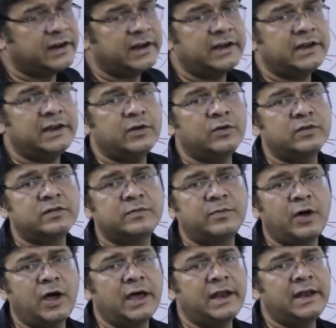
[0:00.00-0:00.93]
induced
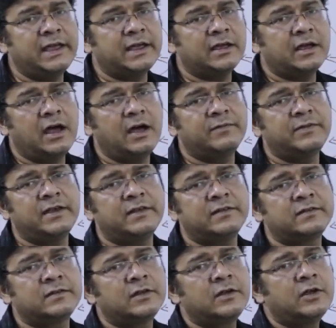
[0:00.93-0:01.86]
boiling of
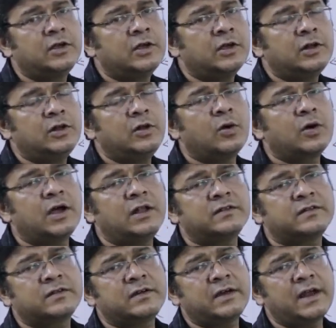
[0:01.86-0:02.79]
this
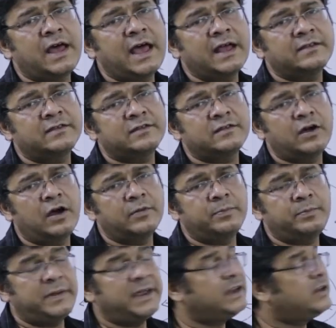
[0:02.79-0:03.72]
local scratch or
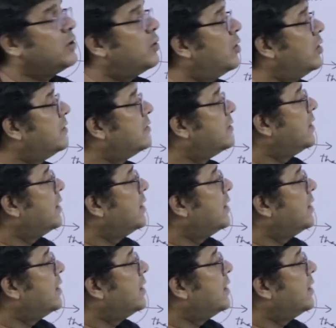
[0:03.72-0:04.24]
pit holes,